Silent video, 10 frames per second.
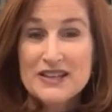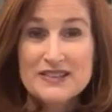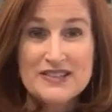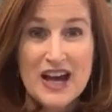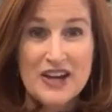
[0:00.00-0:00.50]

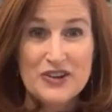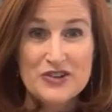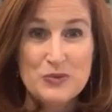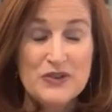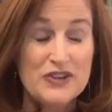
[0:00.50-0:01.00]

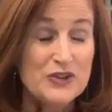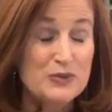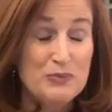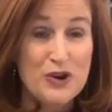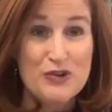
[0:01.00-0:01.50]
Insiders. We have a
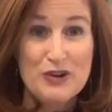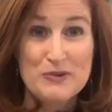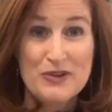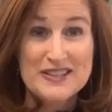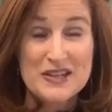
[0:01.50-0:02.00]
new
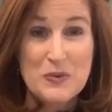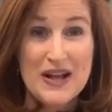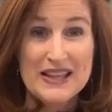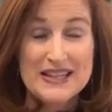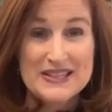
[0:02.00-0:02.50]
program,
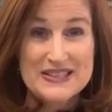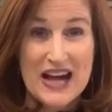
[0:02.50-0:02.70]
Dressing Well